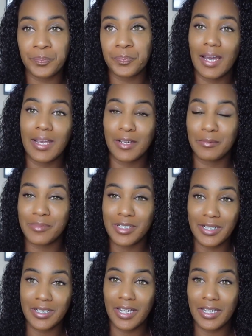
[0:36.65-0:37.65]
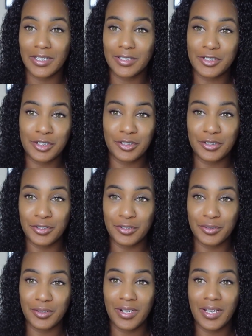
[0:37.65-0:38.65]
I am dedicated
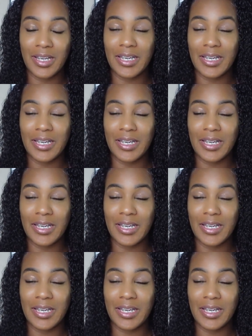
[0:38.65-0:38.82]
to